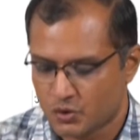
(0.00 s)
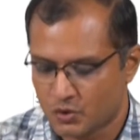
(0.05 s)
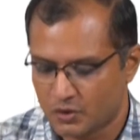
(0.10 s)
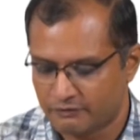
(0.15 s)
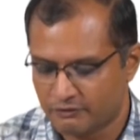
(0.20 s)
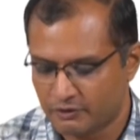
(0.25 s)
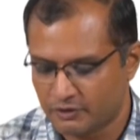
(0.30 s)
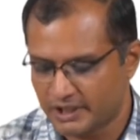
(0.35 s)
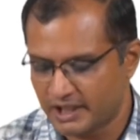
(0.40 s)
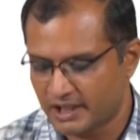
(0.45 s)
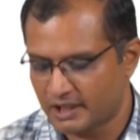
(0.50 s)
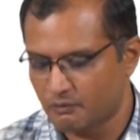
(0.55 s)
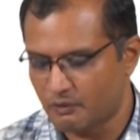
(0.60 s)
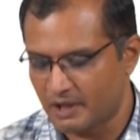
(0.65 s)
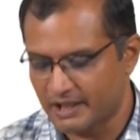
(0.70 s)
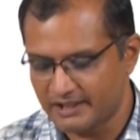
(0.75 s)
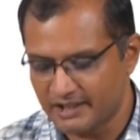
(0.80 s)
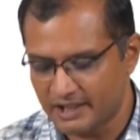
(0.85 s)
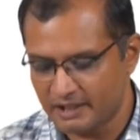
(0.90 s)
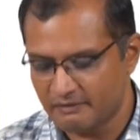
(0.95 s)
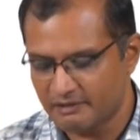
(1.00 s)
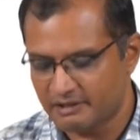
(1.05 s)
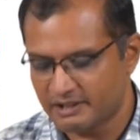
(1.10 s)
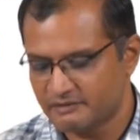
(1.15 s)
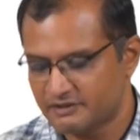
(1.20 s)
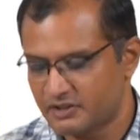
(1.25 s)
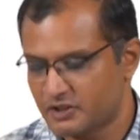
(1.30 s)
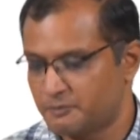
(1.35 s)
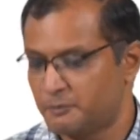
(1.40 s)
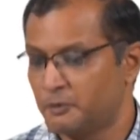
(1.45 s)
if you take one derivative with
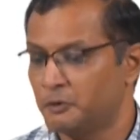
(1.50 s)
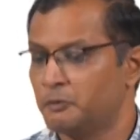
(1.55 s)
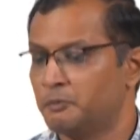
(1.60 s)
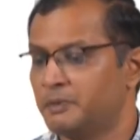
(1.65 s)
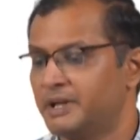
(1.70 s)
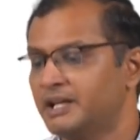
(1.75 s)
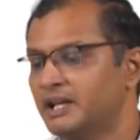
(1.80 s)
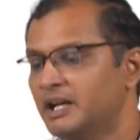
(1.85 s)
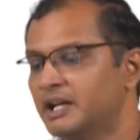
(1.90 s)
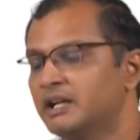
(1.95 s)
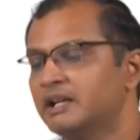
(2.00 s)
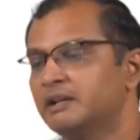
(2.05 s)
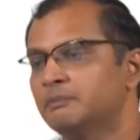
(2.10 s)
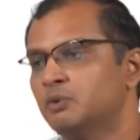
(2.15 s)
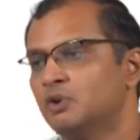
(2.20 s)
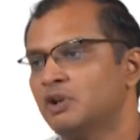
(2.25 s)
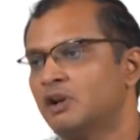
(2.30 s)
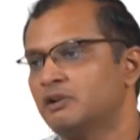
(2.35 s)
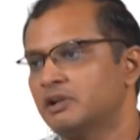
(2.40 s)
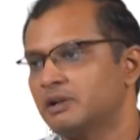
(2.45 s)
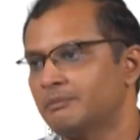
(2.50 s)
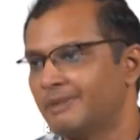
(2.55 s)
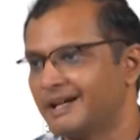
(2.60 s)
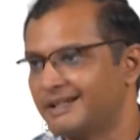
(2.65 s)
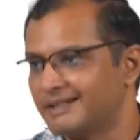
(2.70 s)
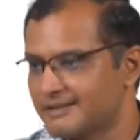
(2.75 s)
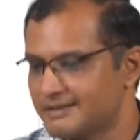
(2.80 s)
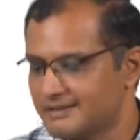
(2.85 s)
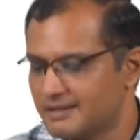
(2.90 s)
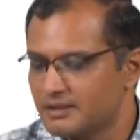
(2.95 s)
respect to beta it will pull out a
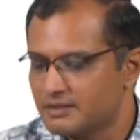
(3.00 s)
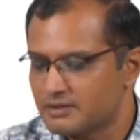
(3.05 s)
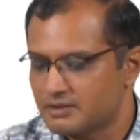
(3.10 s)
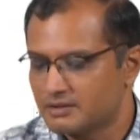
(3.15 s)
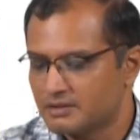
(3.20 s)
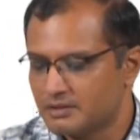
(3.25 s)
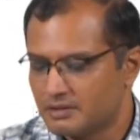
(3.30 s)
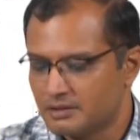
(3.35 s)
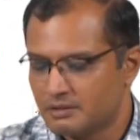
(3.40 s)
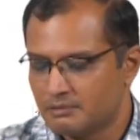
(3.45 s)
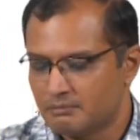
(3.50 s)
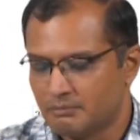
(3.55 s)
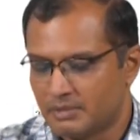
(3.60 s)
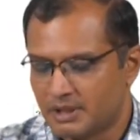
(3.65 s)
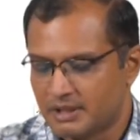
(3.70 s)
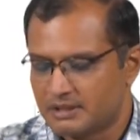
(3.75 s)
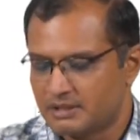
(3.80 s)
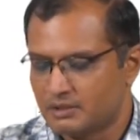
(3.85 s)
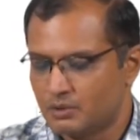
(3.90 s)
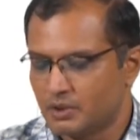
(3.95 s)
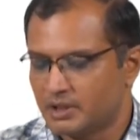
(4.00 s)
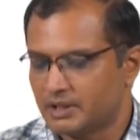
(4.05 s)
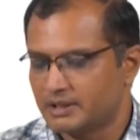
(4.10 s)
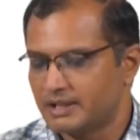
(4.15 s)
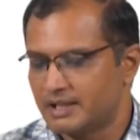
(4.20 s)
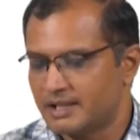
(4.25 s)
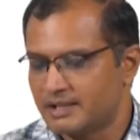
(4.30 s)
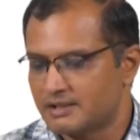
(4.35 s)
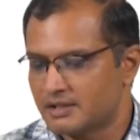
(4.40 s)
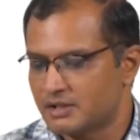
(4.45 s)
minus h, but look there
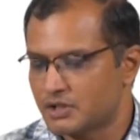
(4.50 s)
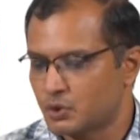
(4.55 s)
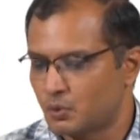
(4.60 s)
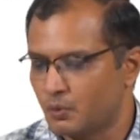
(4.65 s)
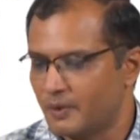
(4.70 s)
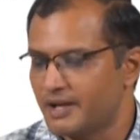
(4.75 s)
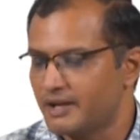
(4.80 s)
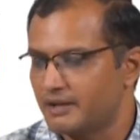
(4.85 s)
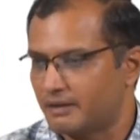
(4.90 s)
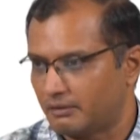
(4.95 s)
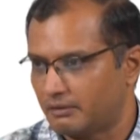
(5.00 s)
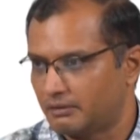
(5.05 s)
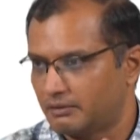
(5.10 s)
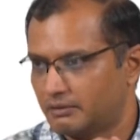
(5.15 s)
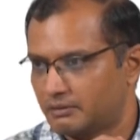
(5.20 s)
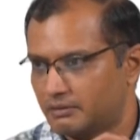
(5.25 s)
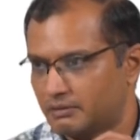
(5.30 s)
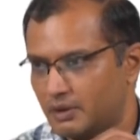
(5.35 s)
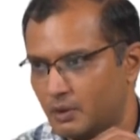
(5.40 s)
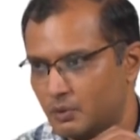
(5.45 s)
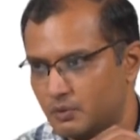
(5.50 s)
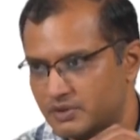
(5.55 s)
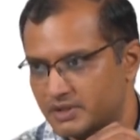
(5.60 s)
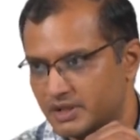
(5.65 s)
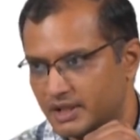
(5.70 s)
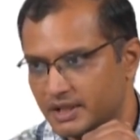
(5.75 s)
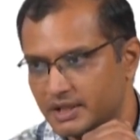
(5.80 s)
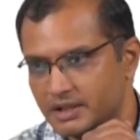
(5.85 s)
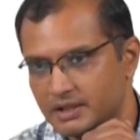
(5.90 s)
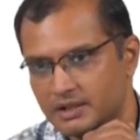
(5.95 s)
is a square
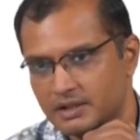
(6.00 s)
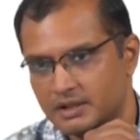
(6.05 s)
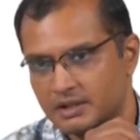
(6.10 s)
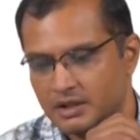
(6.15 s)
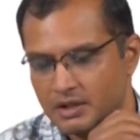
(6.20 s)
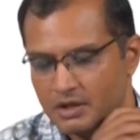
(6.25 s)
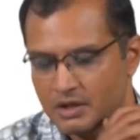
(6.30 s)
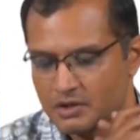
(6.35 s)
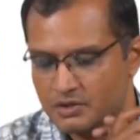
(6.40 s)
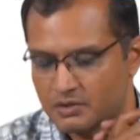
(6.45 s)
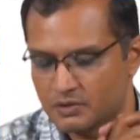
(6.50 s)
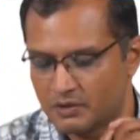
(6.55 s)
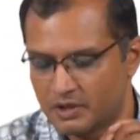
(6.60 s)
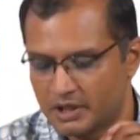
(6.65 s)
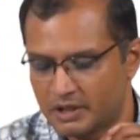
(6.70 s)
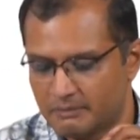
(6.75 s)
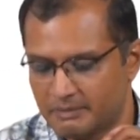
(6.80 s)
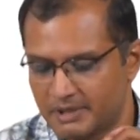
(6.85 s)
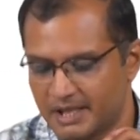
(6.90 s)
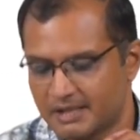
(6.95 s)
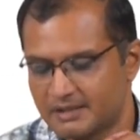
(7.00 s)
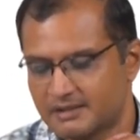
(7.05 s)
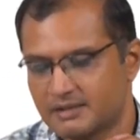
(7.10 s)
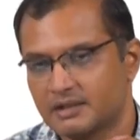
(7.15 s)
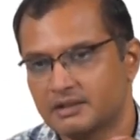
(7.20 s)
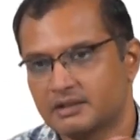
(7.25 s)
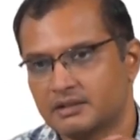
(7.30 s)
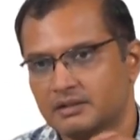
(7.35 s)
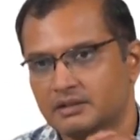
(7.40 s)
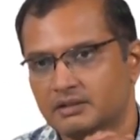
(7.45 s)
outside. So, it makes
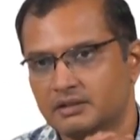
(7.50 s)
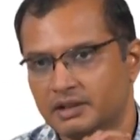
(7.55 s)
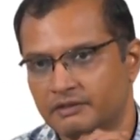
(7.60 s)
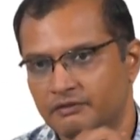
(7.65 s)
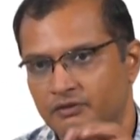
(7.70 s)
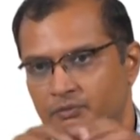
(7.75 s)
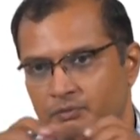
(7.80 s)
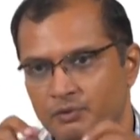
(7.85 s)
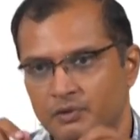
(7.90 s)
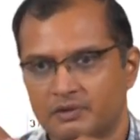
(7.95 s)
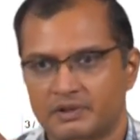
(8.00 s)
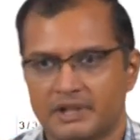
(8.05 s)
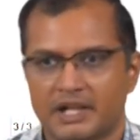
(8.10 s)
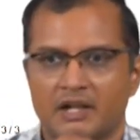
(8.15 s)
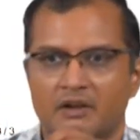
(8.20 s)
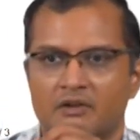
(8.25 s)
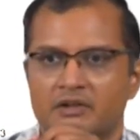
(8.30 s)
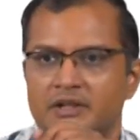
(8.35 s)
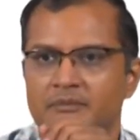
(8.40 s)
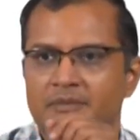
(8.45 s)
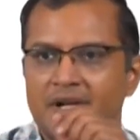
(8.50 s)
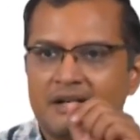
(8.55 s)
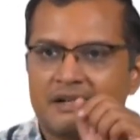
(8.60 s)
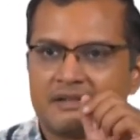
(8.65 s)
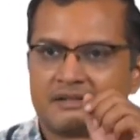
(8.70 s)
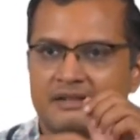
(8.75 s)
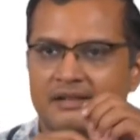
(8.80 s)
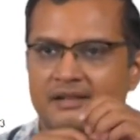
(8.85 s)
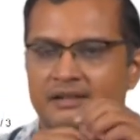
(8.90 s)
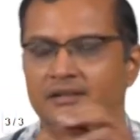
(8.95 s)
it if you take out the minus
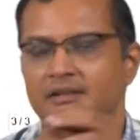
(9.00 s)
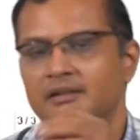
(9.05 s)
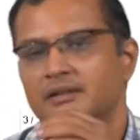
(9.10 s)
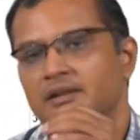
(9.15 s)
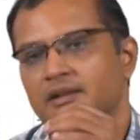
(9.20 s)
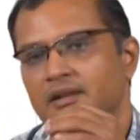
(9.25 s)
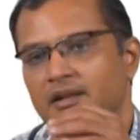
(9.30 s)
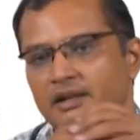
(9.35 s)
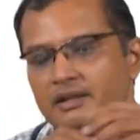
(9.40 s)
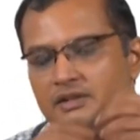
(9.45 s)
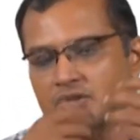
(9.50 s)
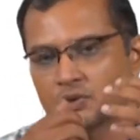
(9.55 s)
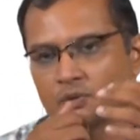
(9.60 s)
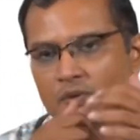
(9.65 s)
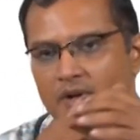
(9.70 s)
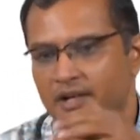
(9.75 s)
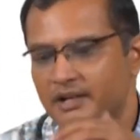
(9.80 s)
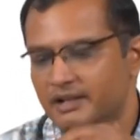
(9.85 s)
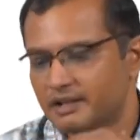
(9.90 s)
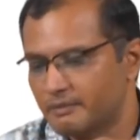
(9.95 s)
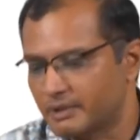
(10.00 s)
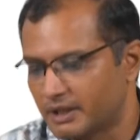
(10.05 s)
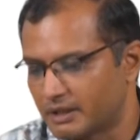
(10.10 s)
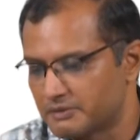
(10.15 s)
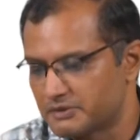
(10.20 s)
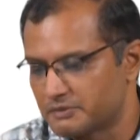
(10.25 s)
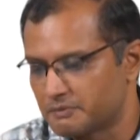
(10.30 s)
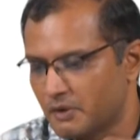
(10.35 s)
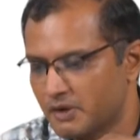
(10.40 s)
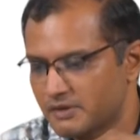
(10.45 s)
sign and square it, it
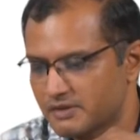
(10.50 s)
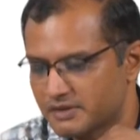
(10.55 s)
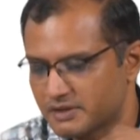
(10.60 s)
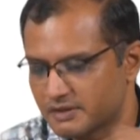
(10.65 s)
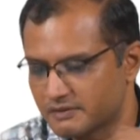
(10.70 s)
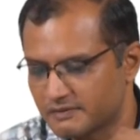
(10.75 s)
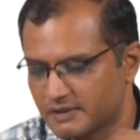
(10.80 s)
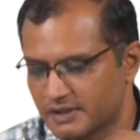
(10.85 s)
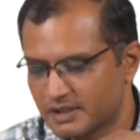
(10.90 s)
becomes positive.